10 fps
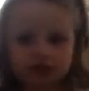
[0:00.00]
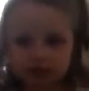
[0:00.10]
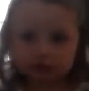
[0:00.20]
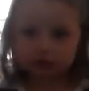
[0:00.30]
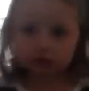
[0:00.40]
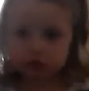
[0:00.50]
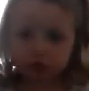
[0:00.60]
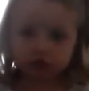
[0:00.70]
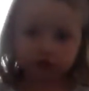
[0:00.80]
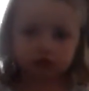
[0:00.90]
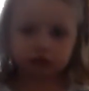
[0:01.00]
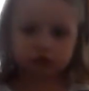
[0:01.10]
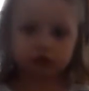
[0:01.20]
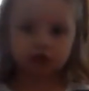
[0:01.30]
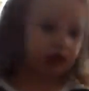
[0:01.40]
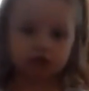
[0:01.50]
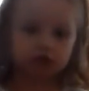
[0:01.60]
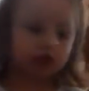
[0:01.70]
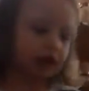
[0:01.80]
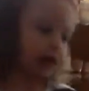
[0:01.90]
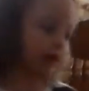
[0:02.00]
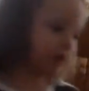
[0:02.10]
did you pick all those toys up off of the floor?